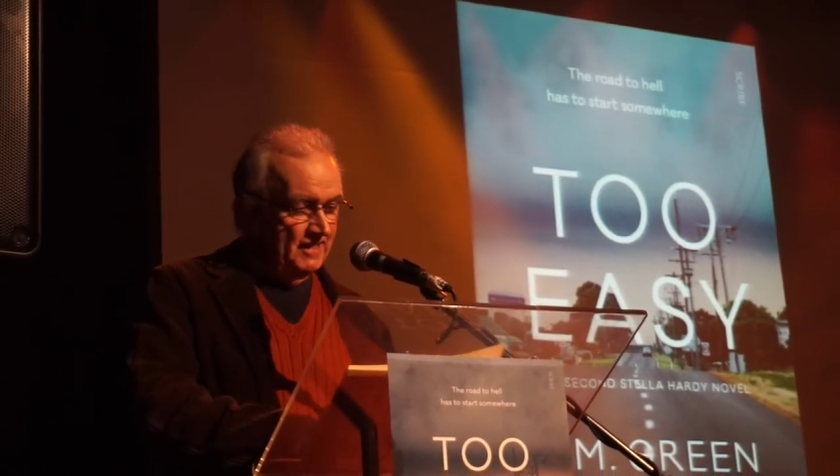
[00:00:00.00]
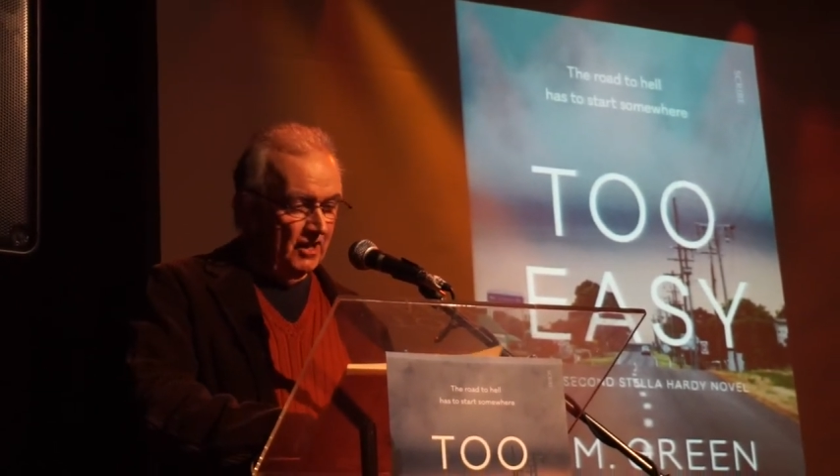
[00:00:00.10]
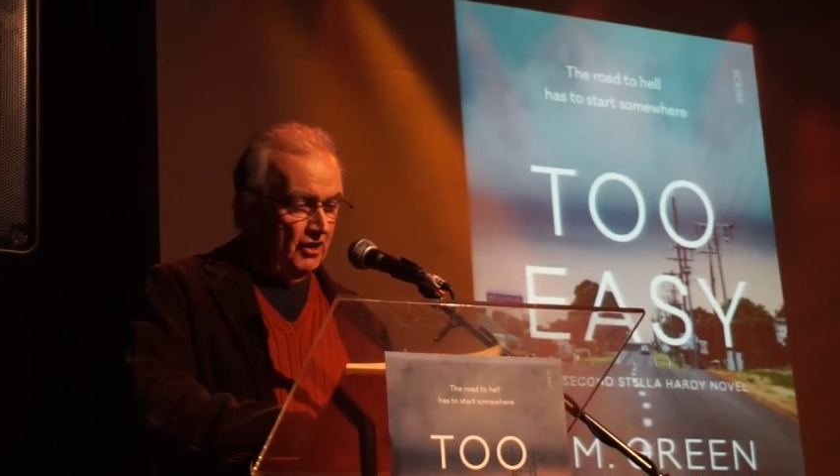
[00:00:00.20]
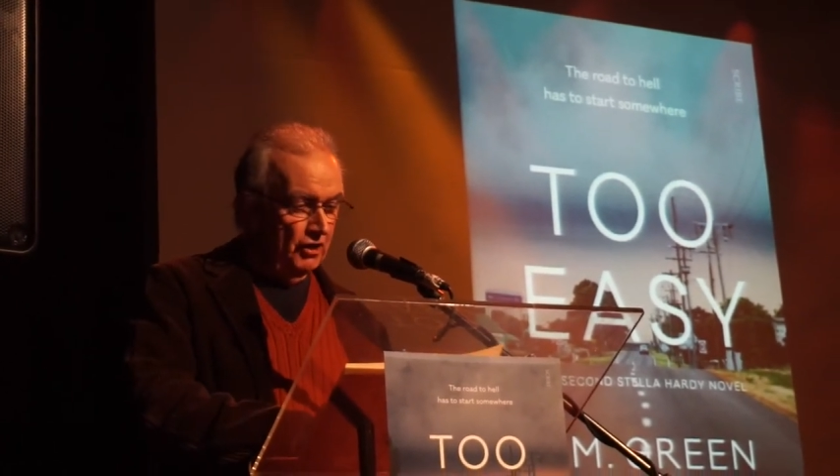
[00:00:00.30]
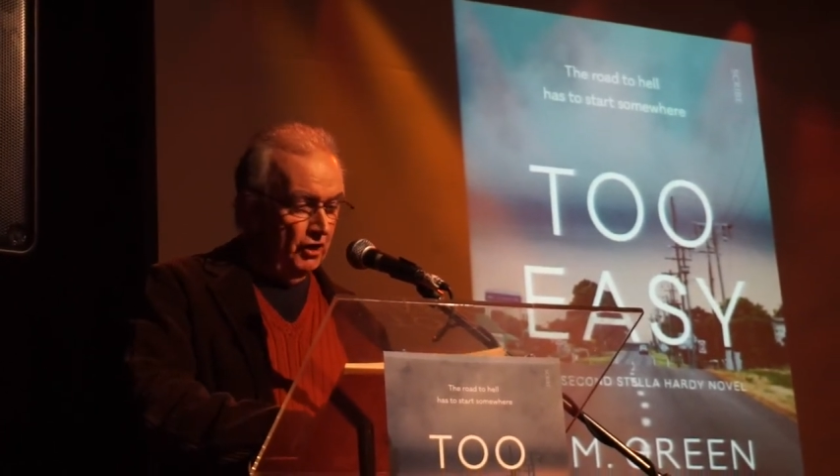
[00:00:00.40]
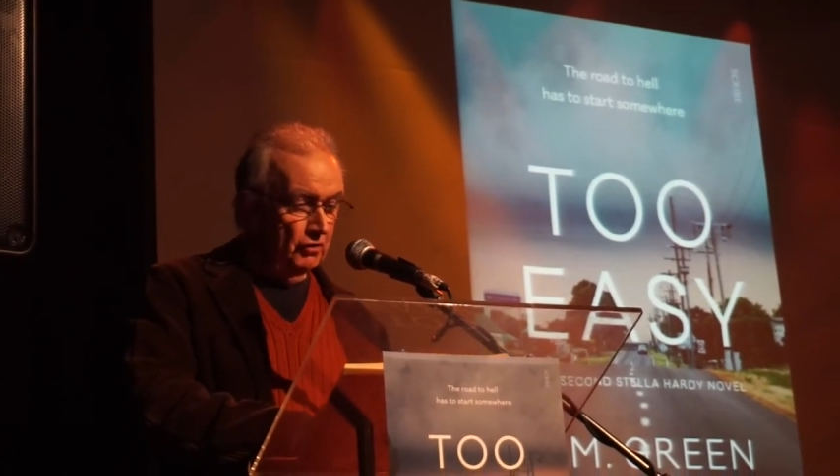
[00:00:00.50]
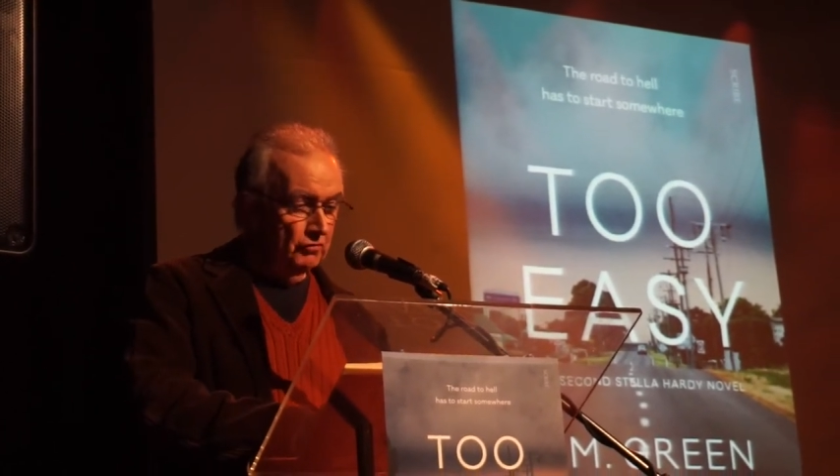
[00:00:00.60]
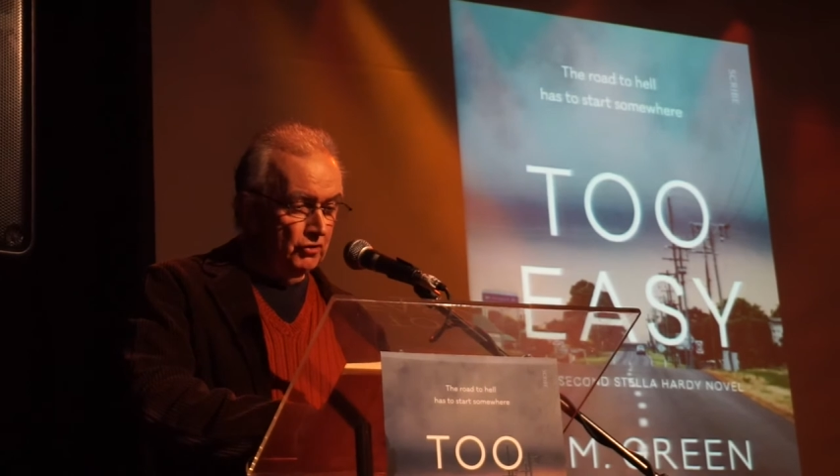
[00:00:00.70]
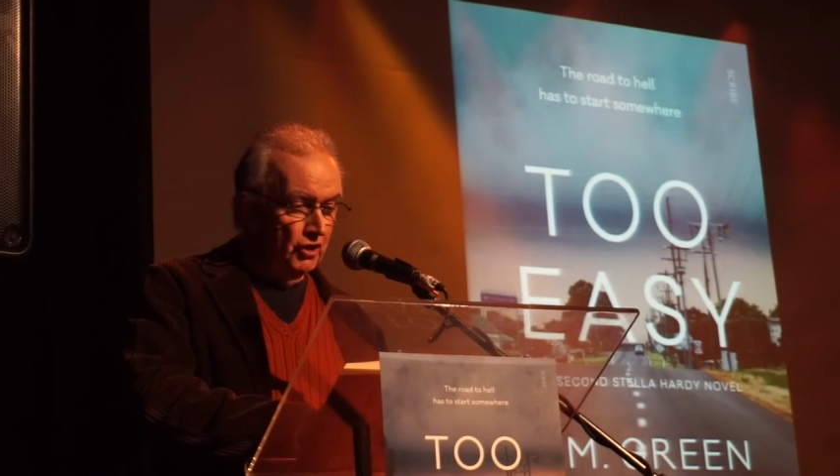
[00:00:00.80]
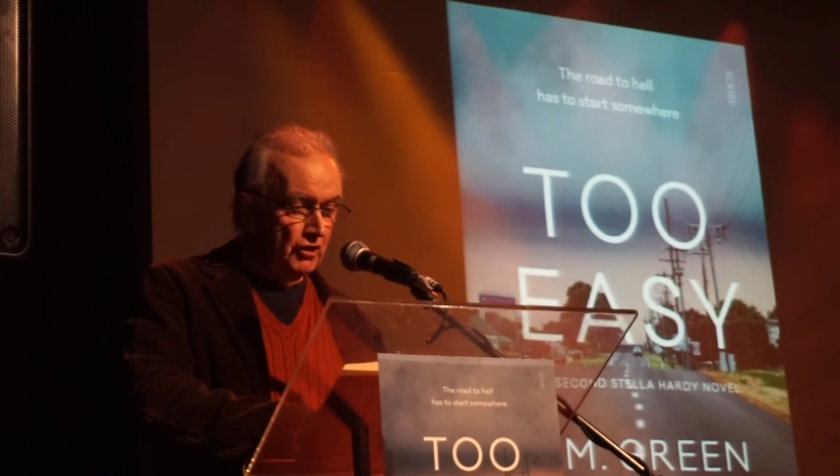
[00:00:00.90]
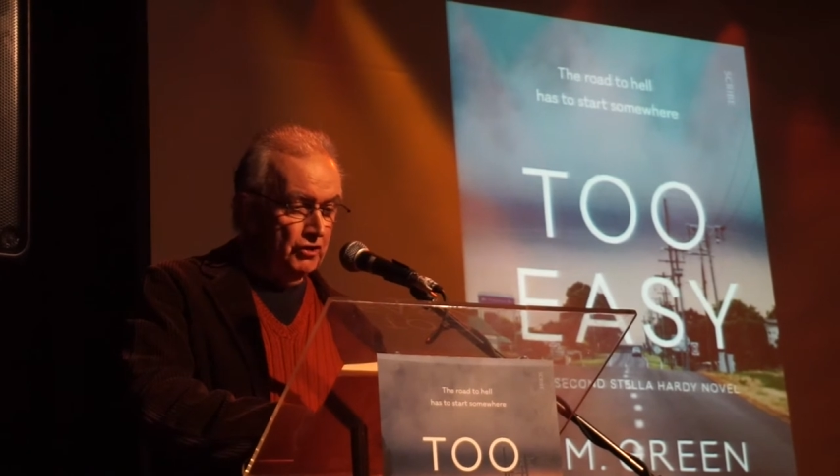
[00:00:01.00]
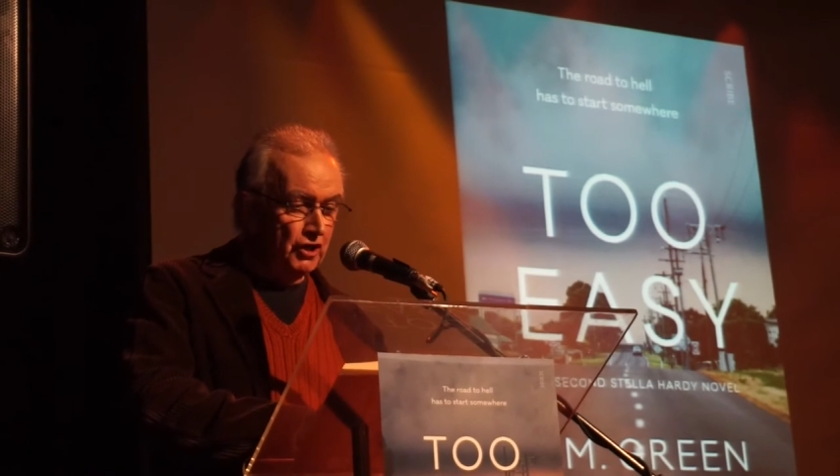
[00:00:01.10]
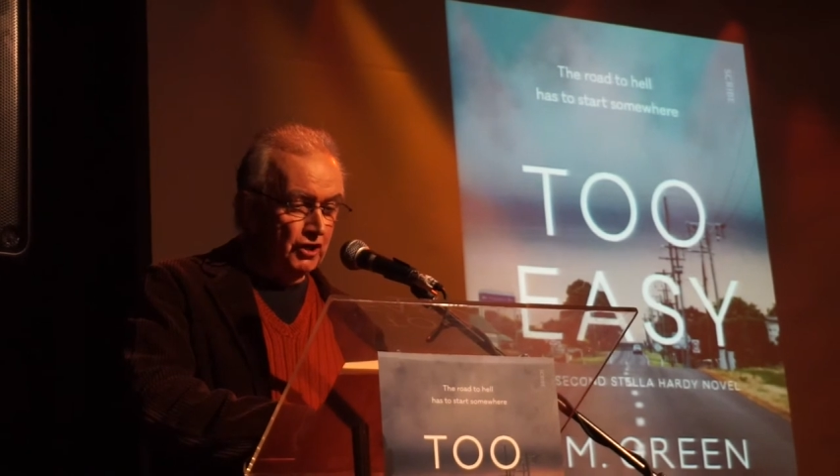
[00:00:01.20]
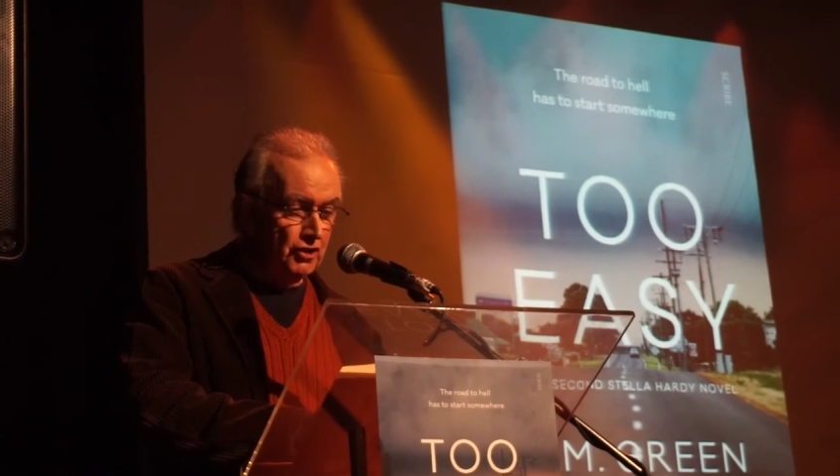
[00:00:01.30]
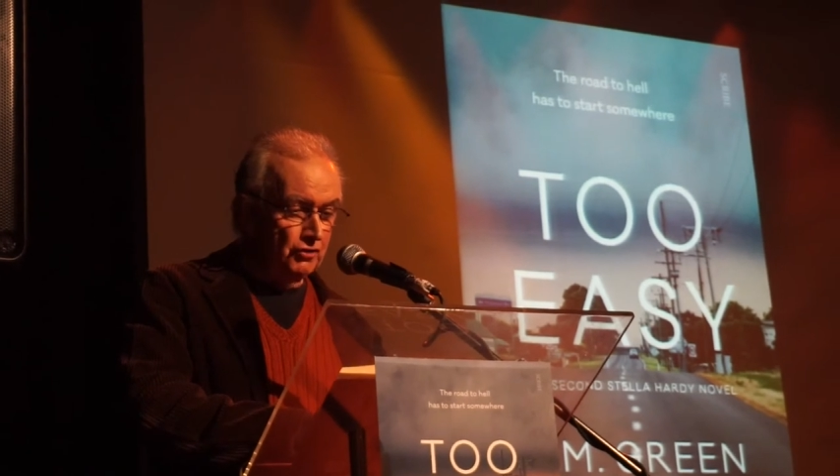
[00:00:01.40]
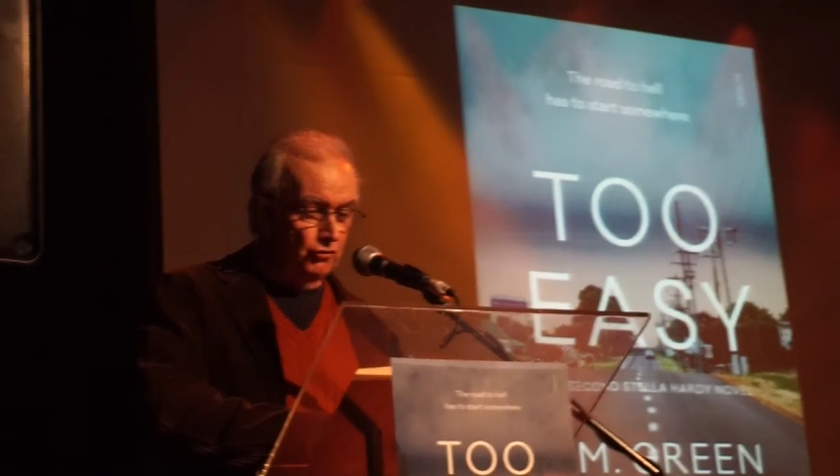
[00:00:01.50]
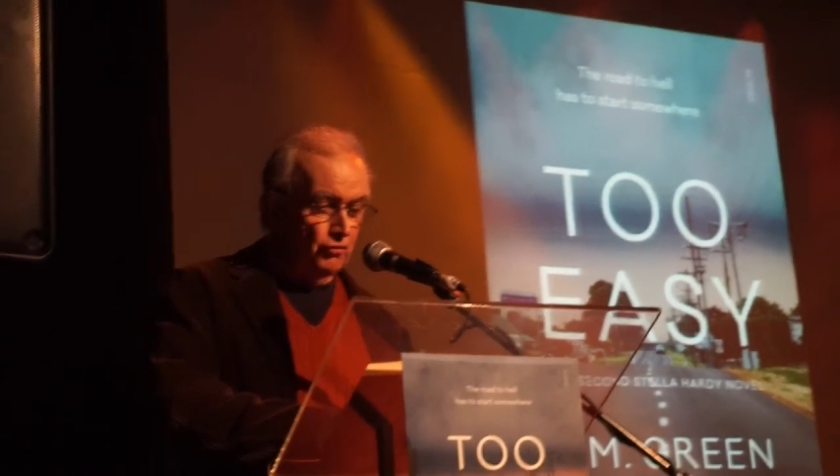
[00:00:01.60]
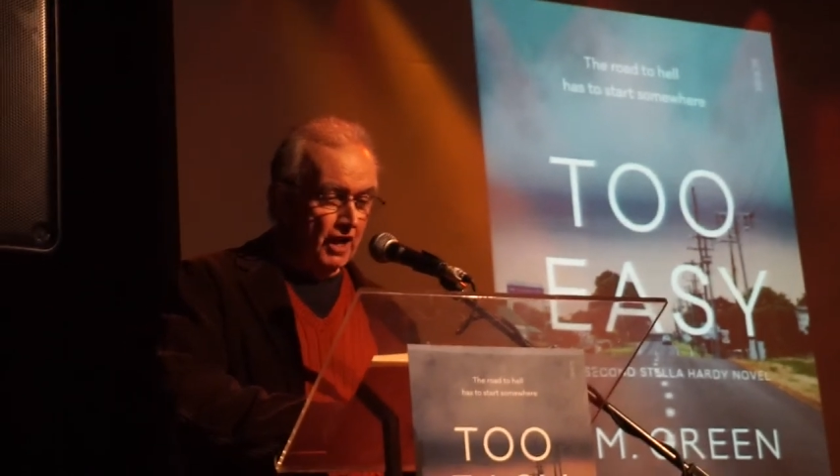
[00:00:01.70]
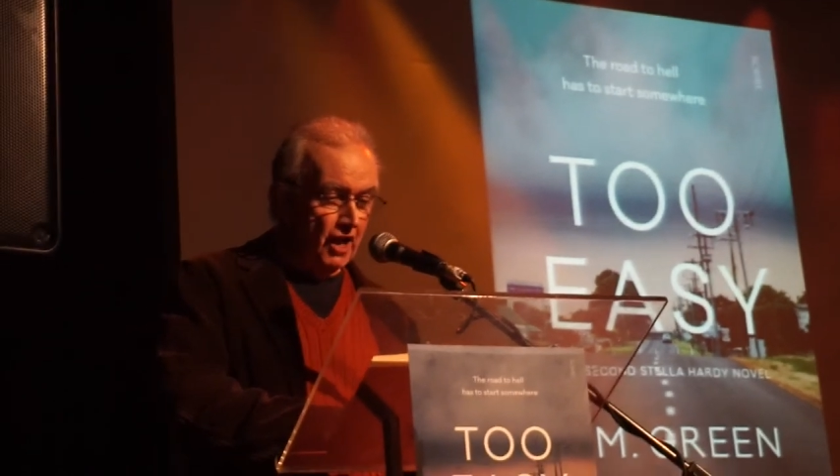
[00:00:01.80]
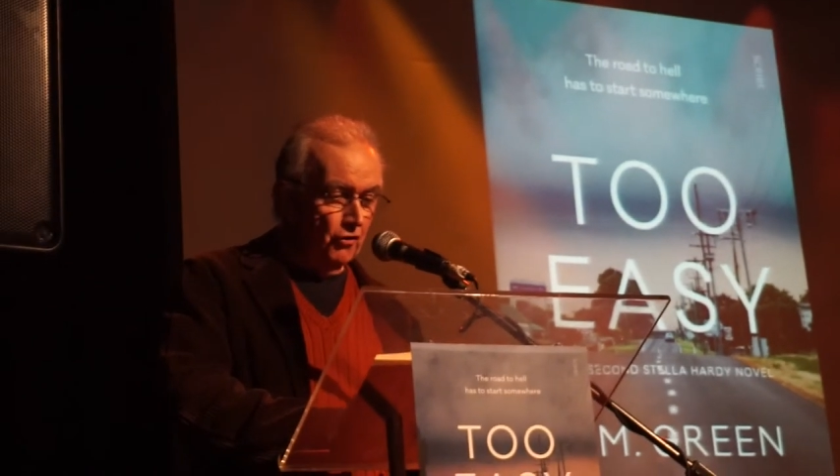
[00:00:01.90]
I don't know. You know, you can either
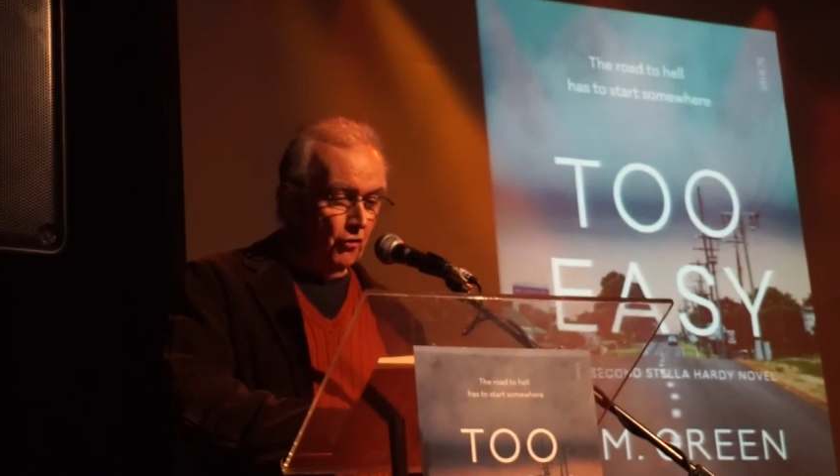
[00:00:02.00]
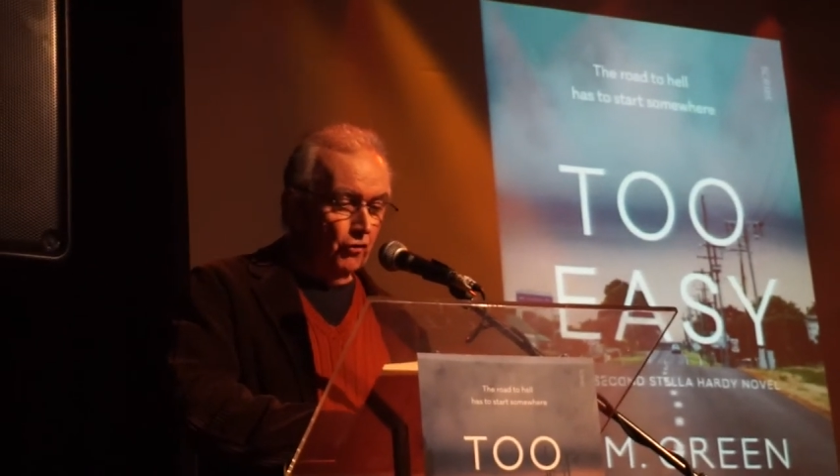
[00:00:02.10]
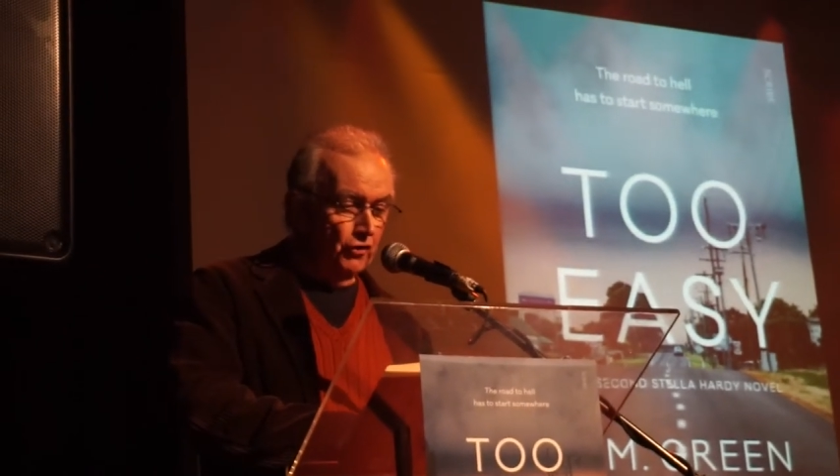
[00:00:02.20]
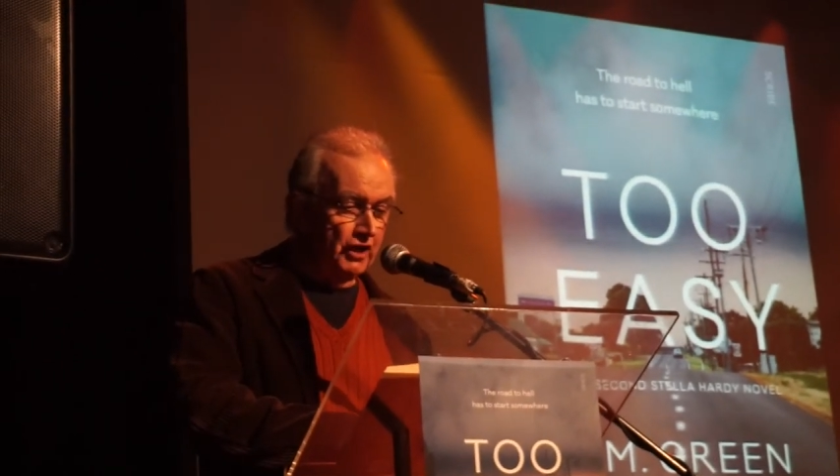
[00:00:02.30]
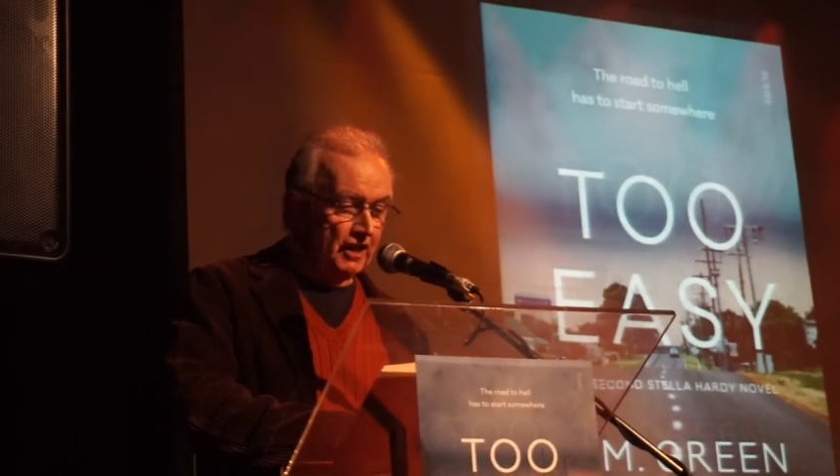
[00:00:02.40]
do that or you